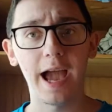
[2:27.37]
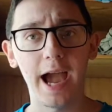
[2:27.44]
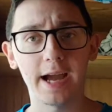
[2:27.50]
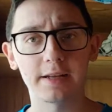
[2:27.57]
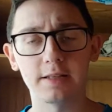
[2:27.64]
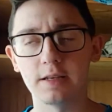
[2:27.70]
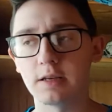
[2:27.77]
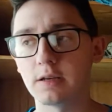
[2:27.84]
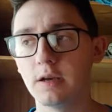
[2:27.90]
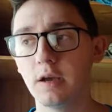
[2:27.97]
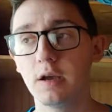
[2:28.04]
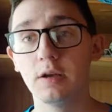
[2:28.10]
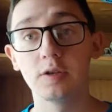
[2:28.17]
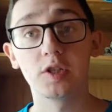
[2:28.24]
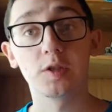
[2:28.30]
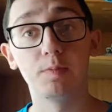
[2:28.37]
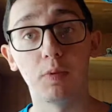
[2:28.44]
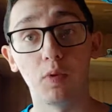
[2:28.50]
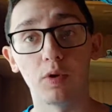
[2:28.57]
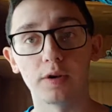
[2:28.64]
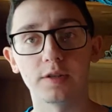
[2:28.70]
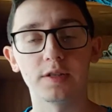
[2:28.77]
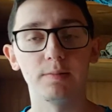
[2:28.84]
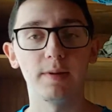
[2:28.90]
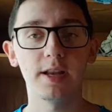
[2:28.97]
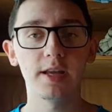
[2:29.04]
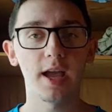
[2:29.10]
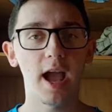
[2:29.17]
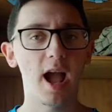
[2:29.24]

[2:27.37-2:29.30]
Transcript: Acting, sports. Many